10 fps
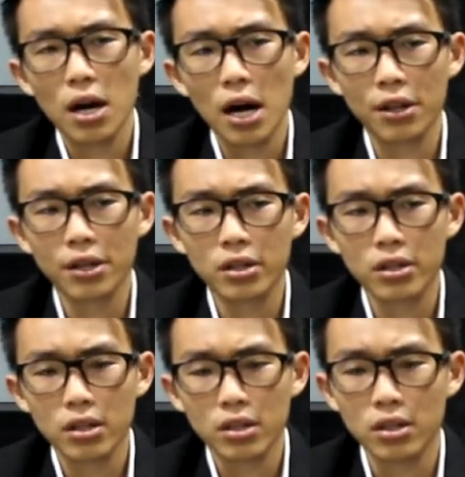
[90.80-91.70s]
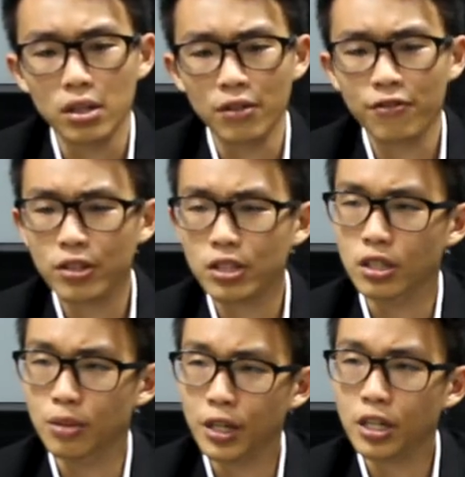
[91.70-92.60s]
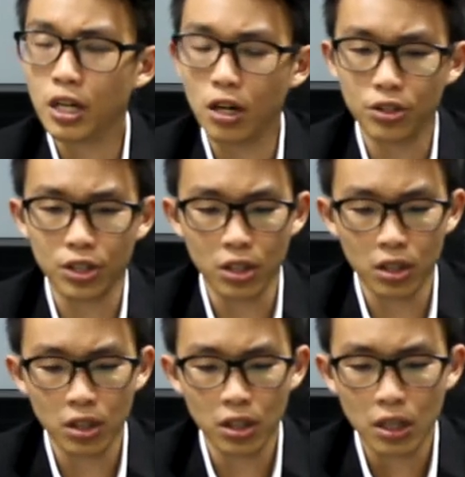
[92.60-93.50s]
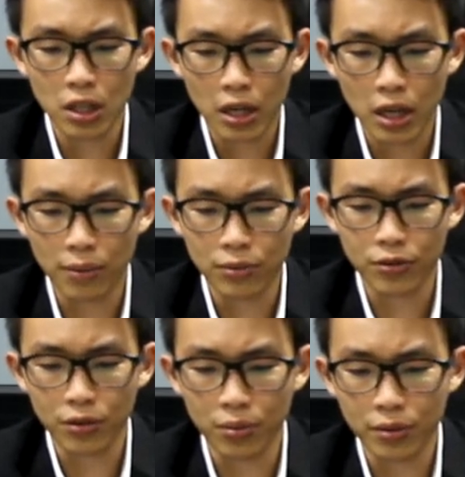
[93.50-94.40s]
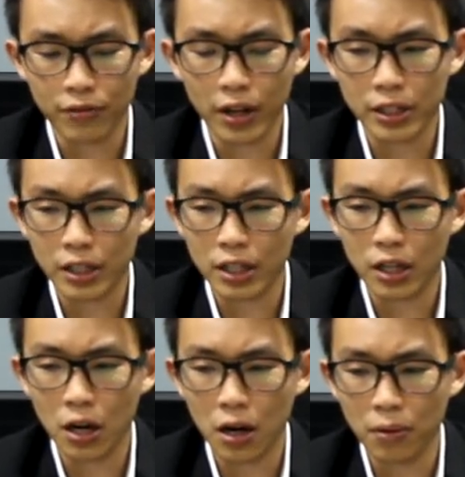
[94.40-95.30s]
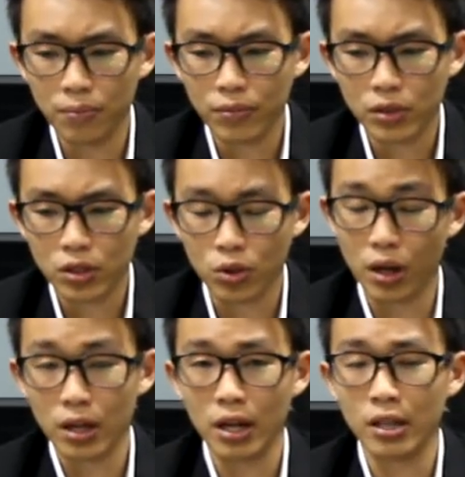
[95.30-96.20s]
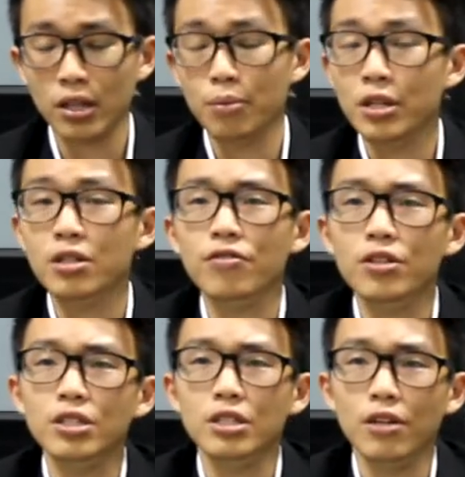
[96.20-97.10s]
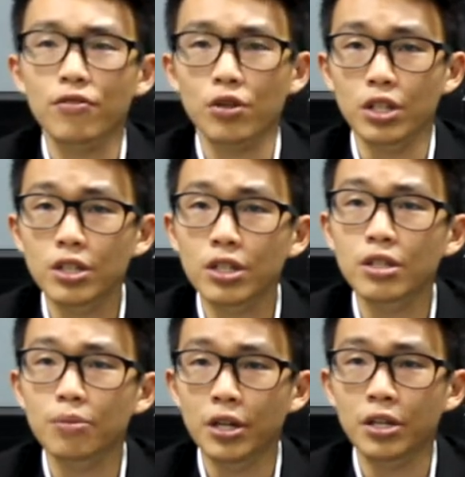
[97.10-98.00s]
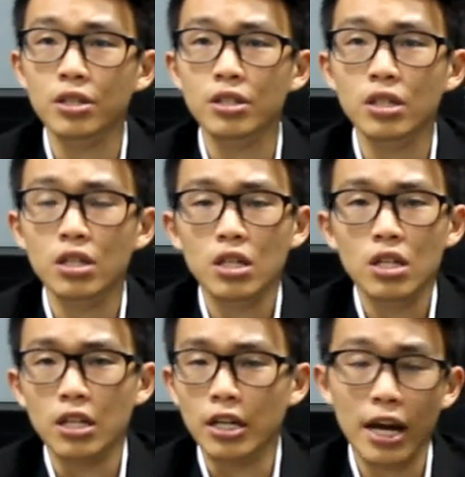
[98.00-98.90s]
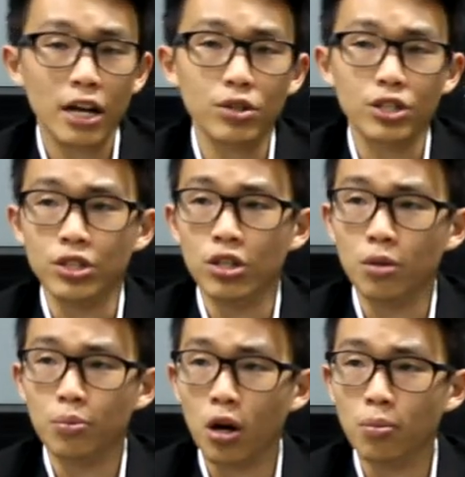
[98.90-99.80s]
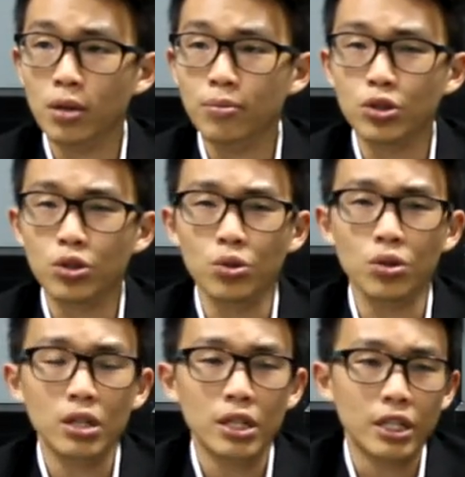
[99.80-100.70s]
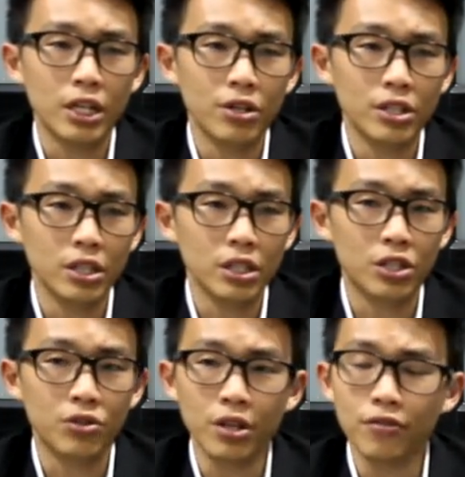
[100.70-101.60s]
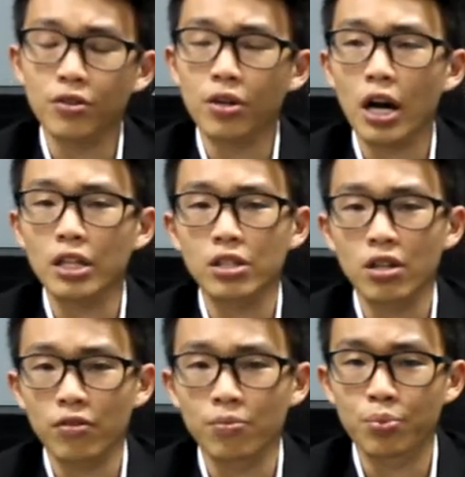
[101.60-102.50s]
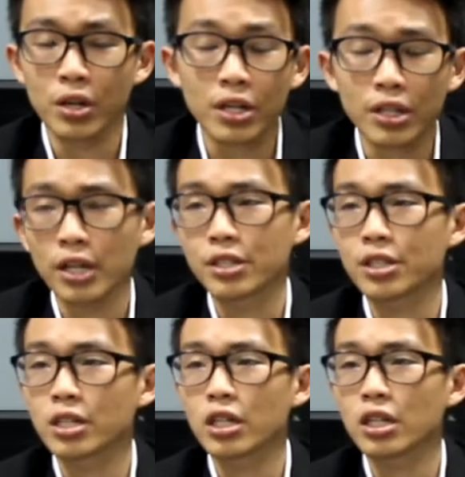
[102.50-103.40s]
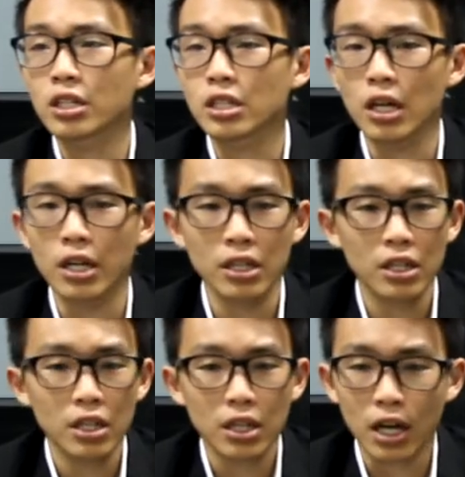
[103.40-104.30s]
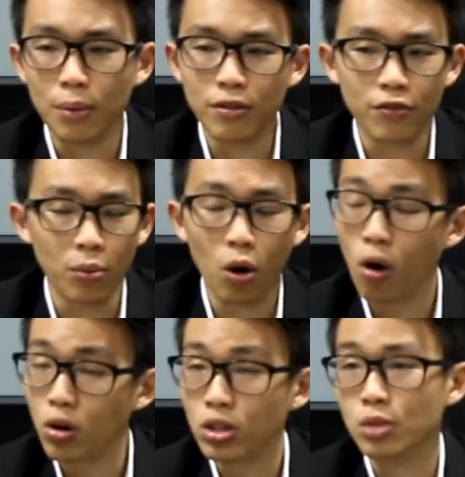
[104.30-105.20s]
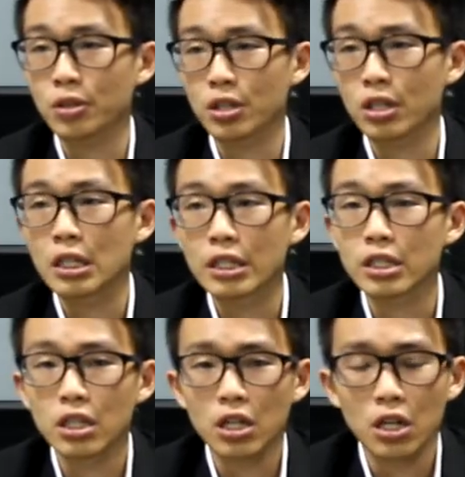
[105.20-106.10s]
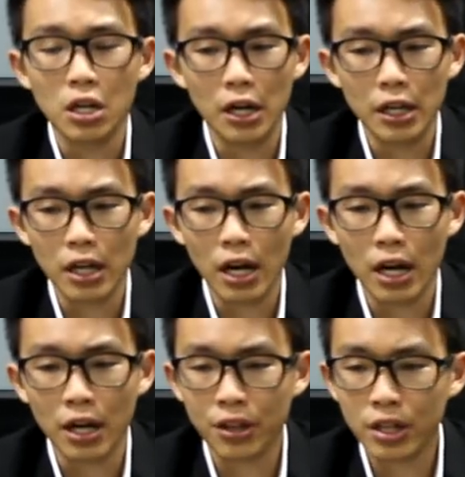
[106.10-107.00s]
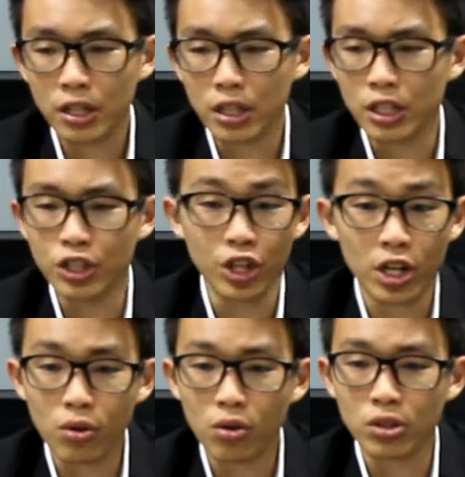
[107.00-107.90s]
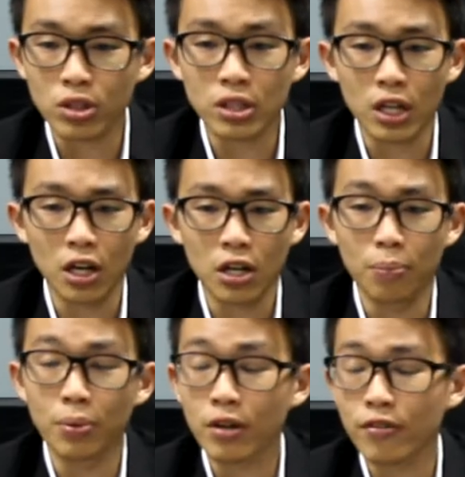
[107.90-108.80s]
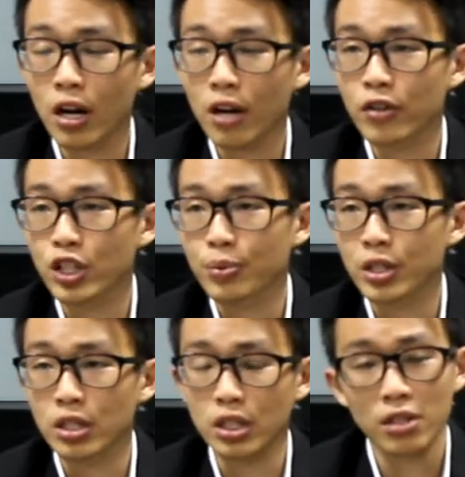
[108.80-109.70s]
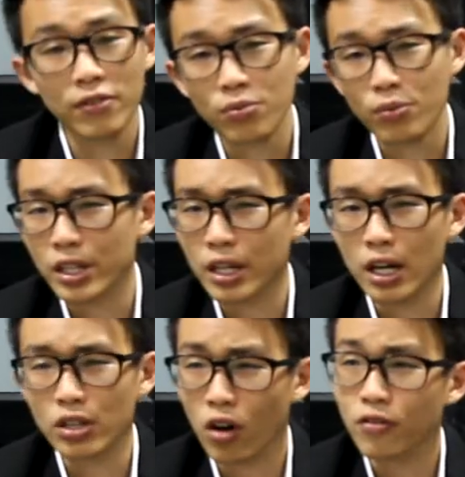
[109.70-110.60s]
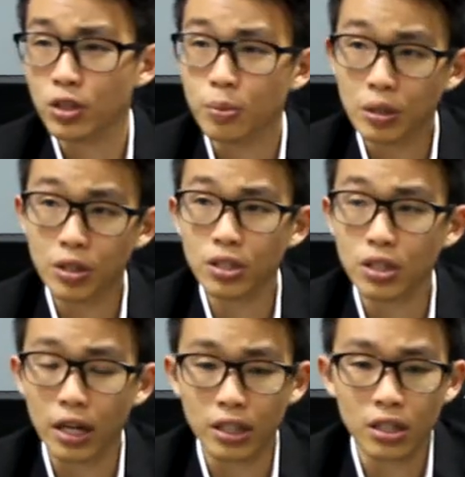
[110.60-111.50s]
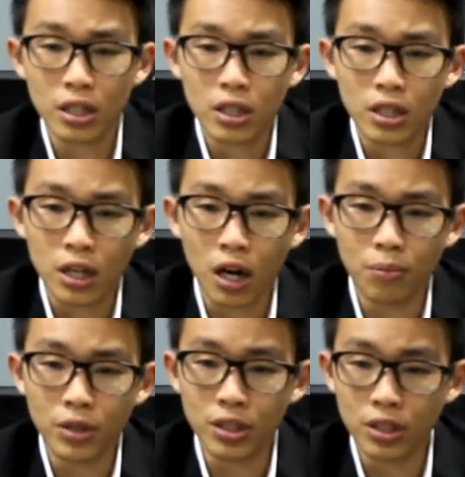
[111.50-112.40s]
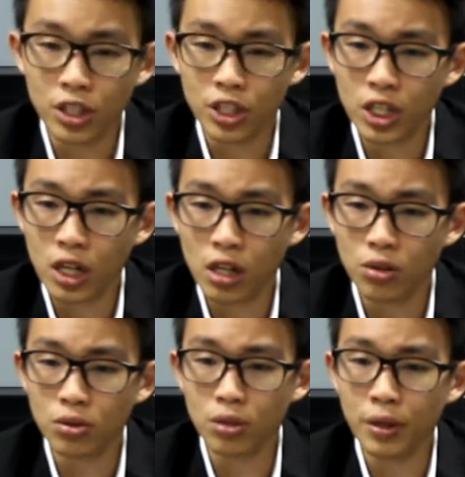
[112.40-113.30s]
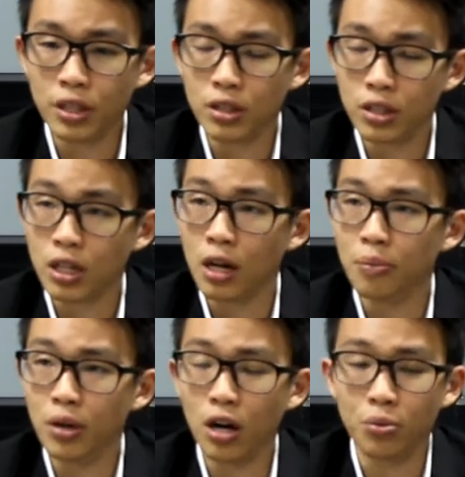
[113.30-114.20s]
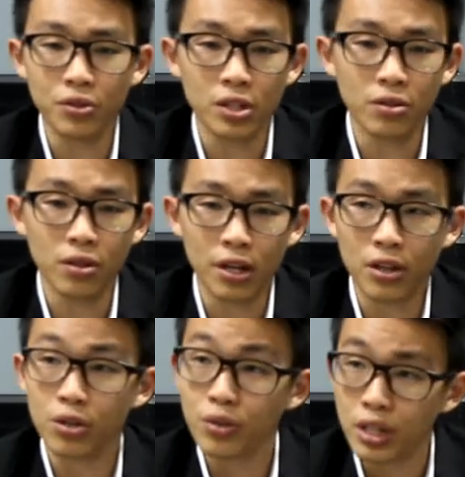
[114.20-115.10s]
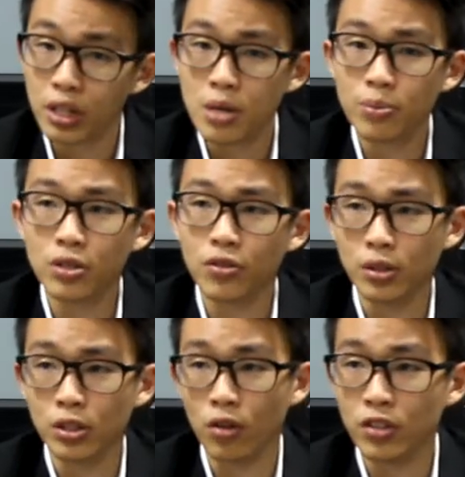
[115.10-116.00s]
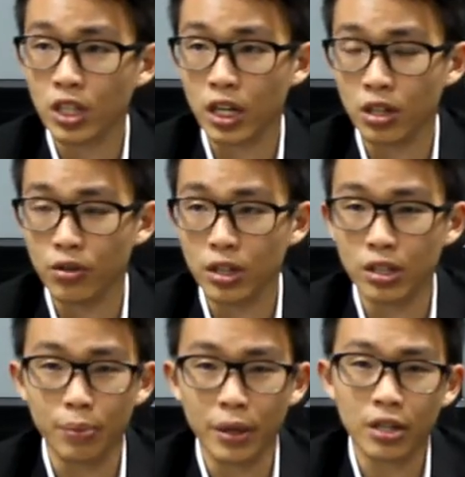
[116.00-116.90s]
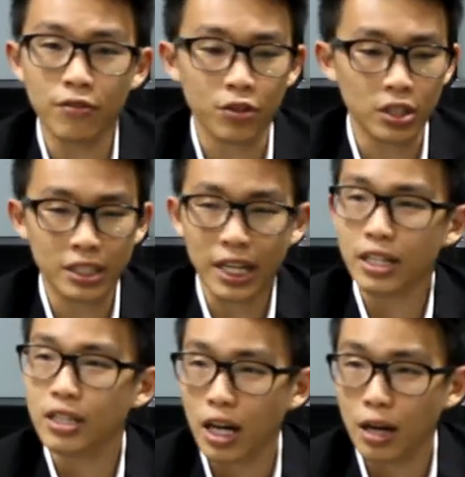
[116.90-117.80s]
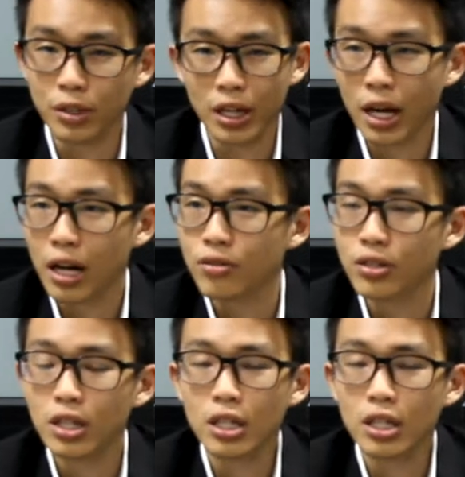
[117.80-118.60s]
I think the difference in debating culture comes from the fact that I think the main difference is that for Indian debaters, like language is not a problem, so there is a great variety of brilliant ideas like coming from all speakers, right? And I think in general these are above average speakers even when they are novice speakers. So I think in the GNLU debate this time round, we've seen like 3 teams from the novice category debating for the second time in their lives,